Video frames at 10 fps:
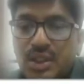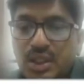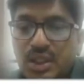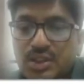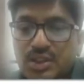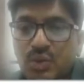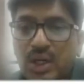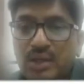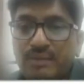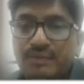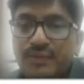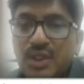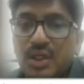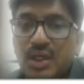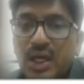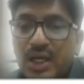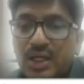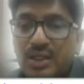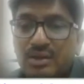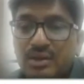a square,
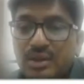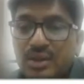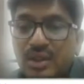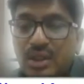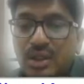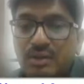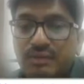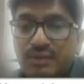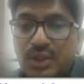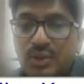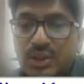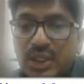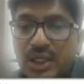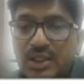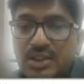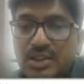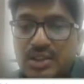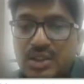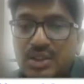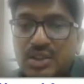and we know that
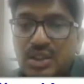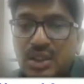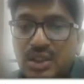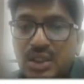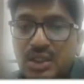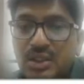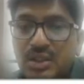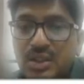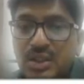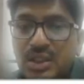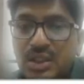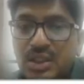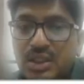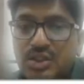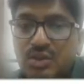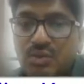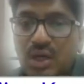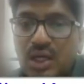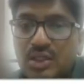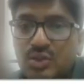600 a
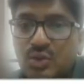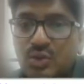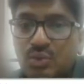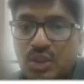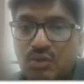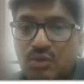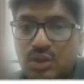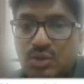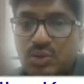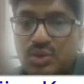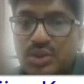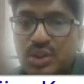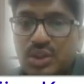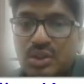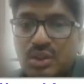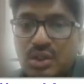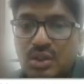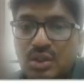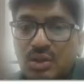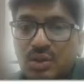square should be equal to 6,
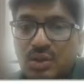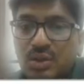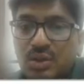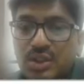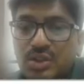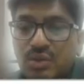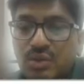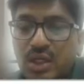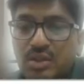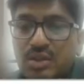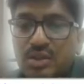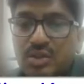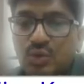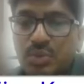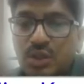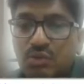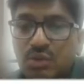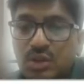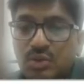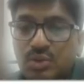or a square should be
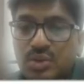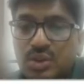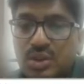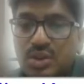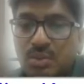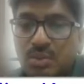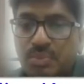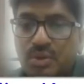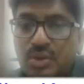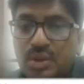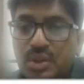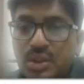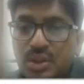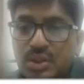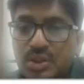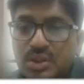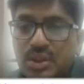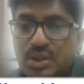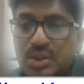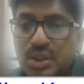equal to 6 upon
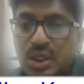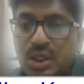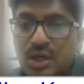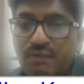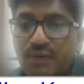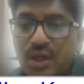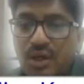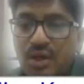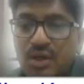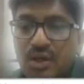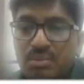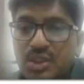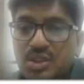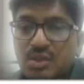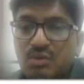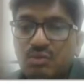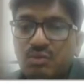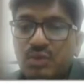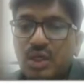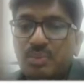600 means
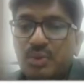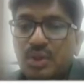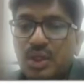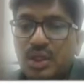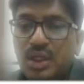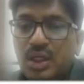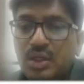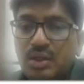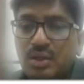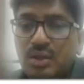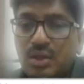1 upon 100,